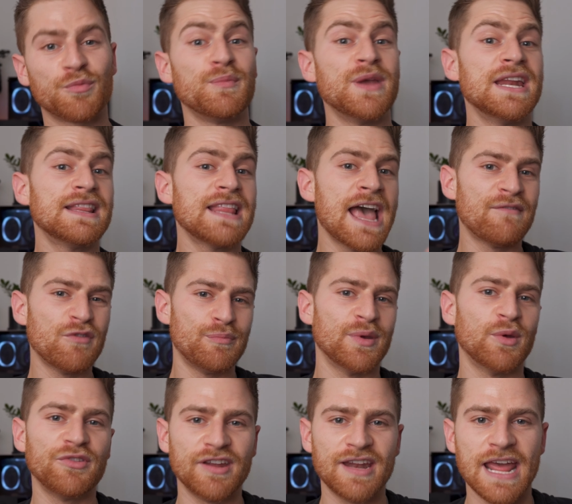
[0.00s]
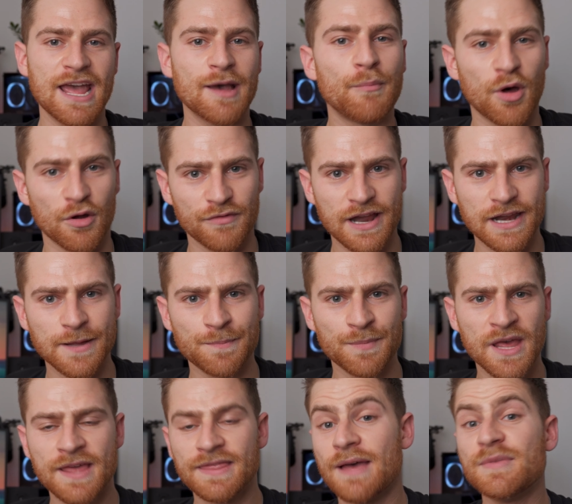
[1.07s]
meaning they have a built-in amp already.
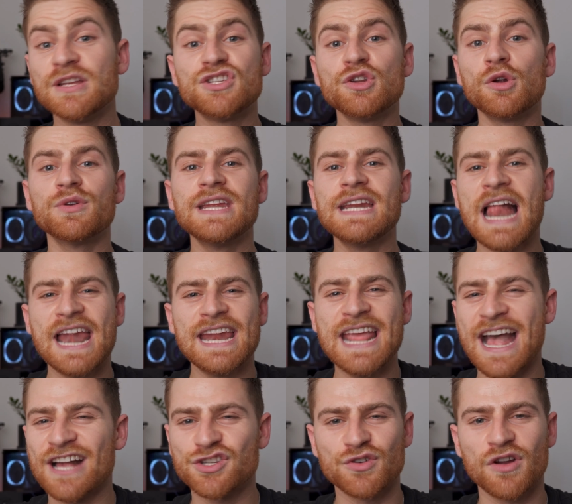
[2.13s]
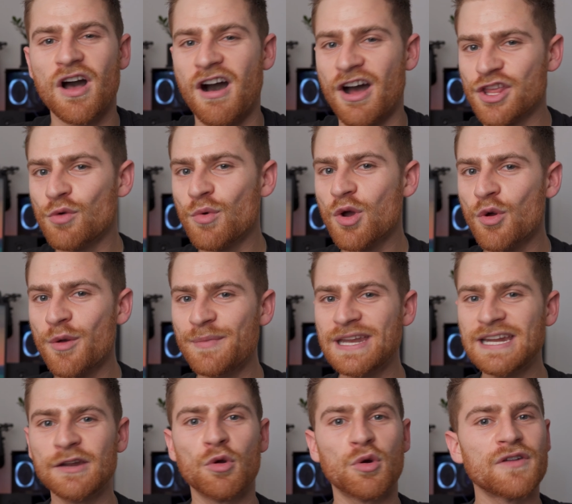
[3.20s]
That means you don't need any extra audio
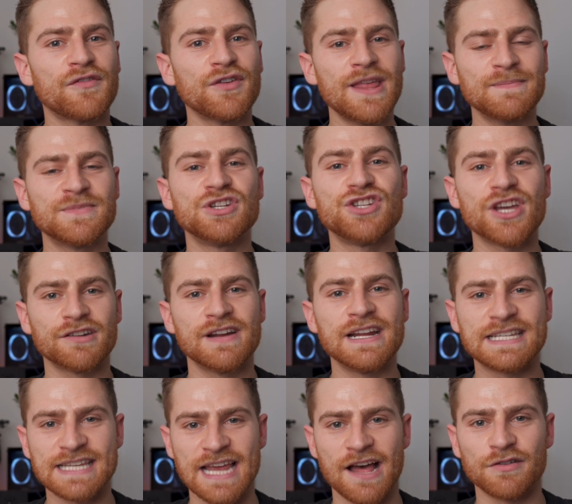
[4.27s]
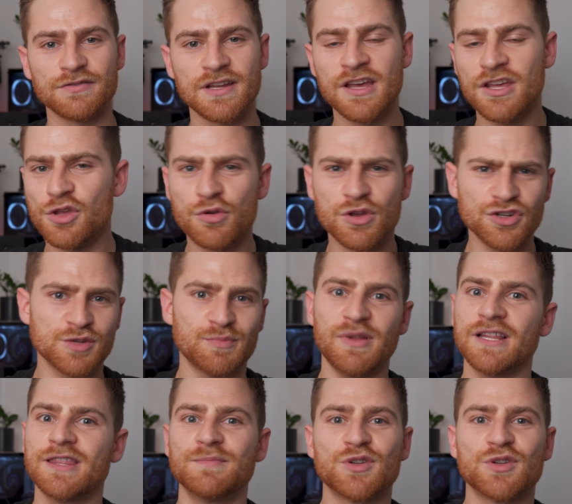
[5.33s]
equipment in order for them to generate sound. You can just plug them